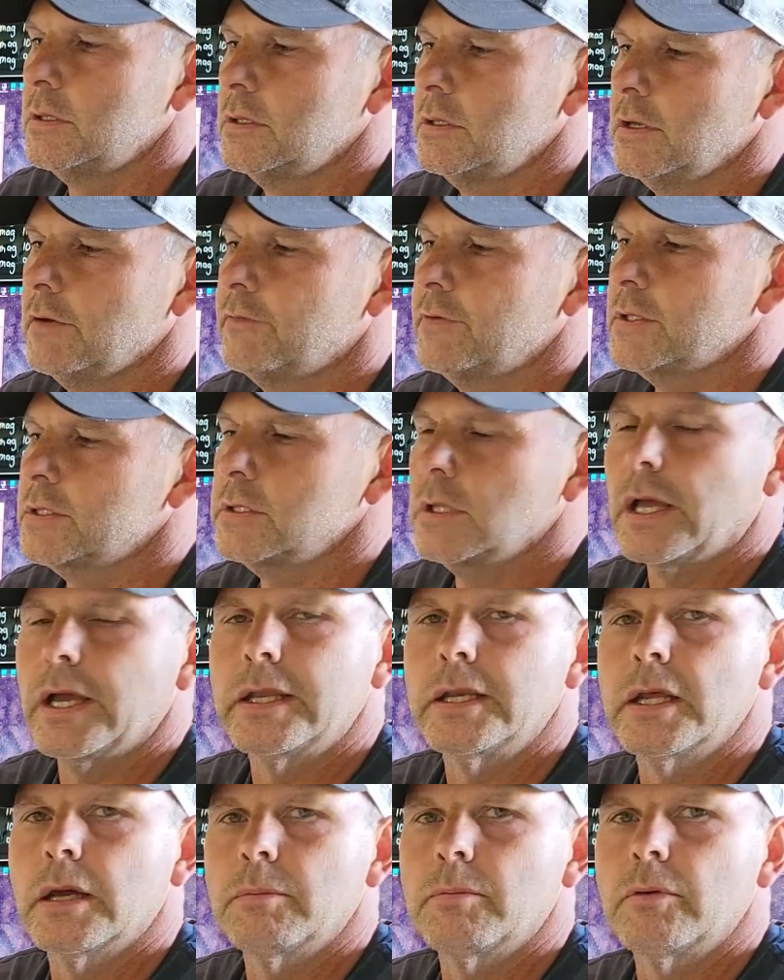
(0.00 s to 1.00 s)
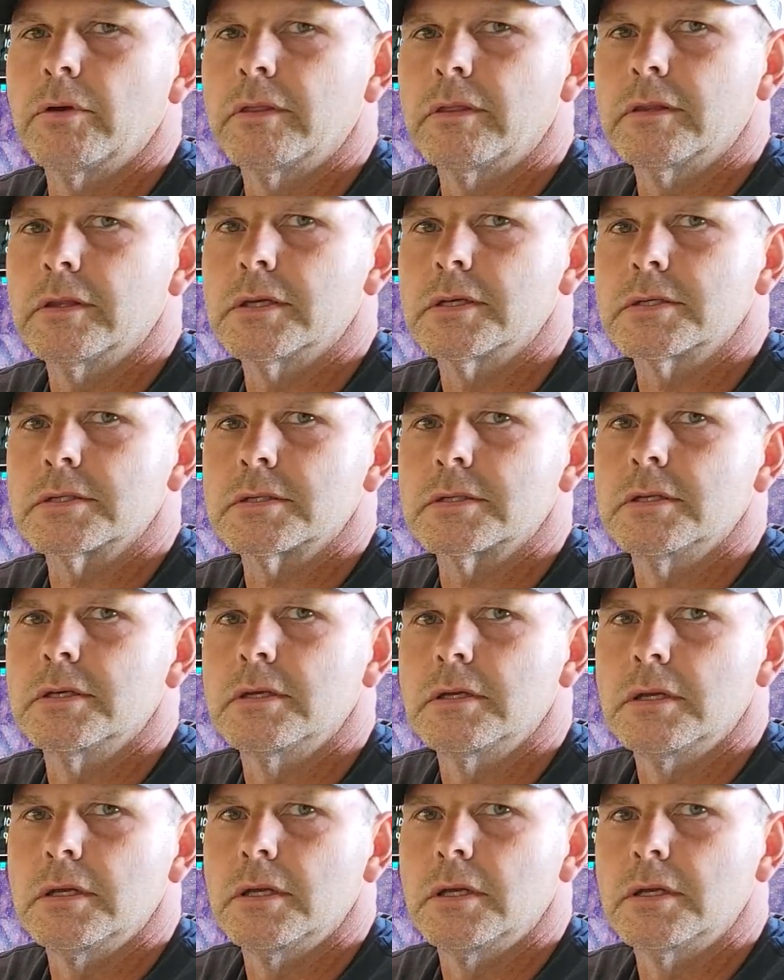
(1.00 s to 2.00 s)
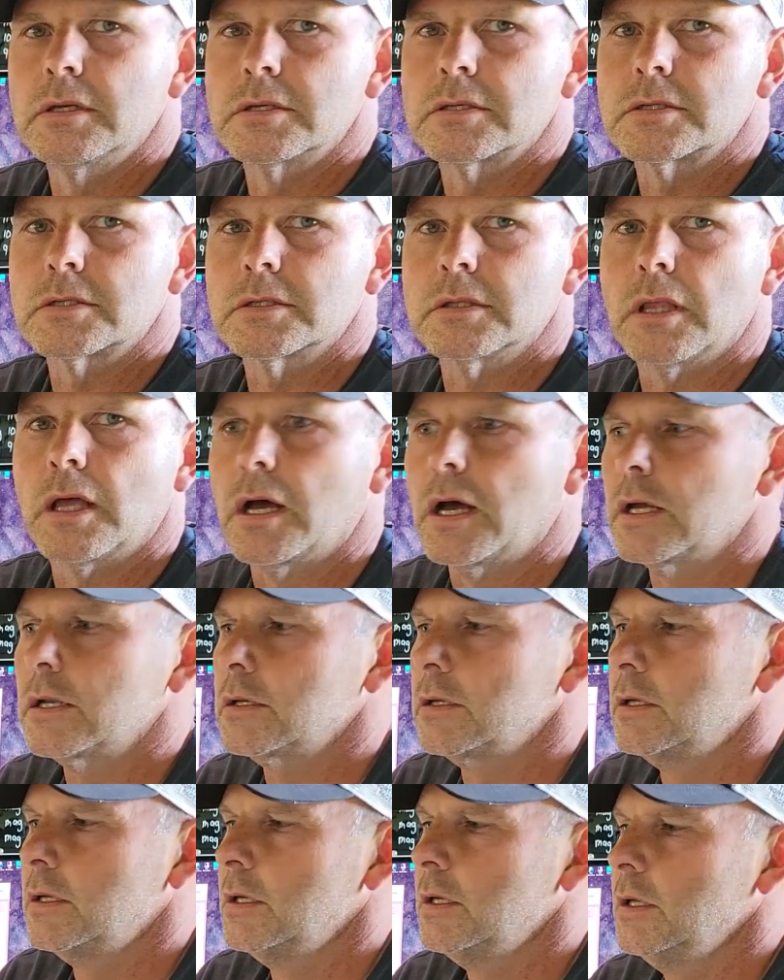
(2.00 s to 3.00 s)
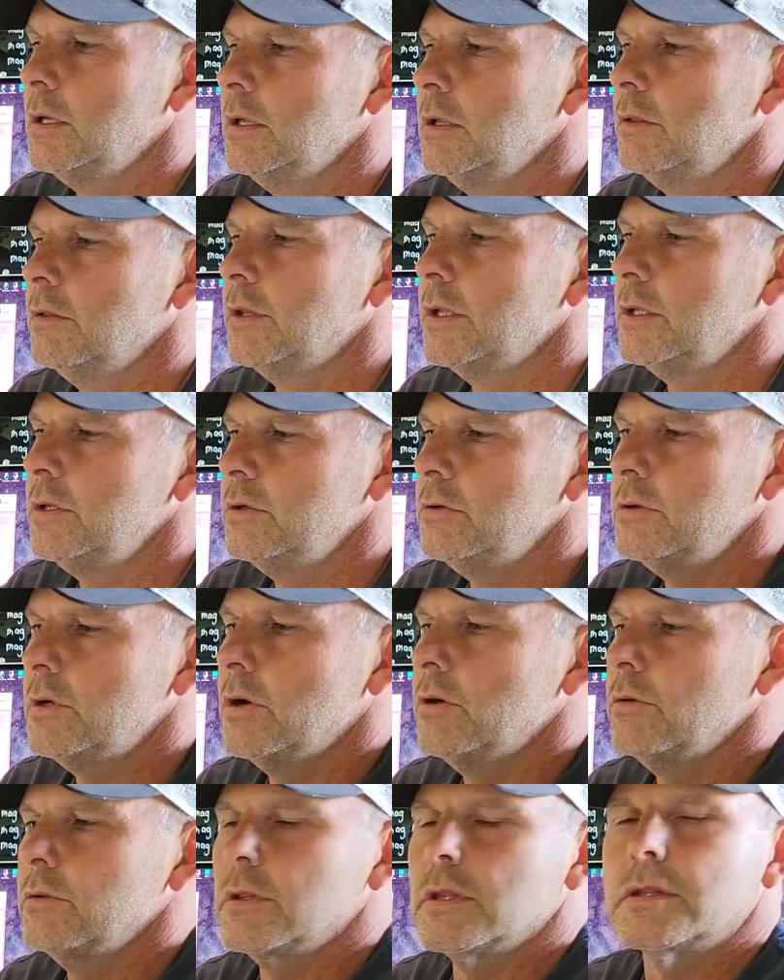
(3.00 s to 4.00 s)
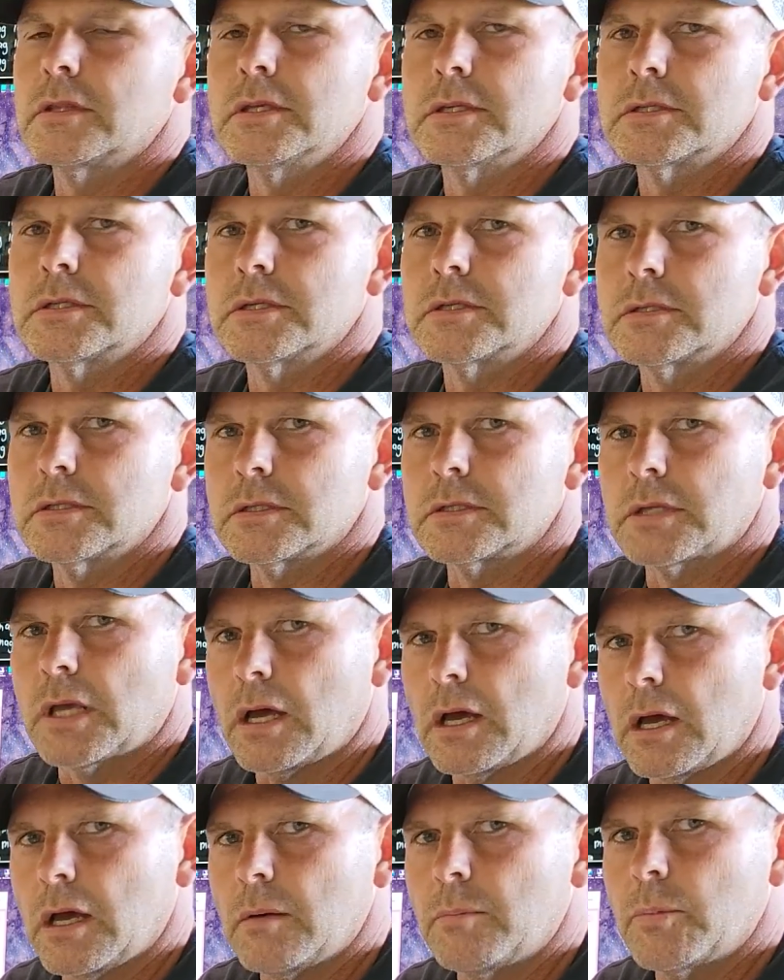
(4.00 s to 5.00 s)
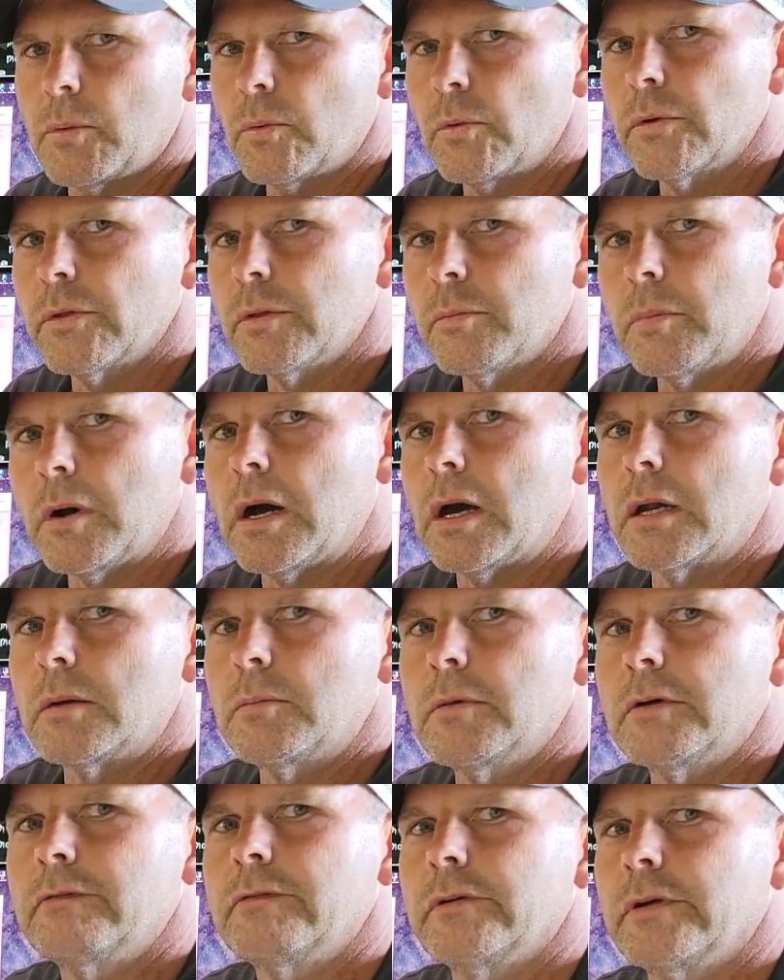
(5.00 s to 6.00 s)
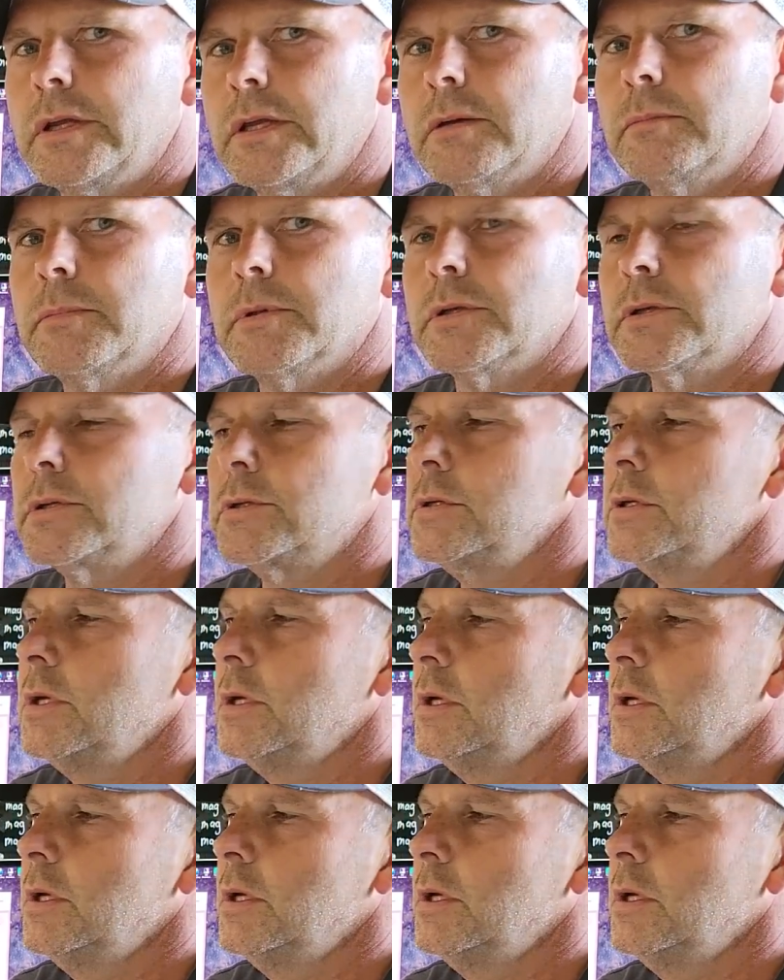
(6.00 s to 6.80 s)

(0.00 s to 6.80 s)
If it's lined up with this slot, then you know that this is the top or the bottom of your image.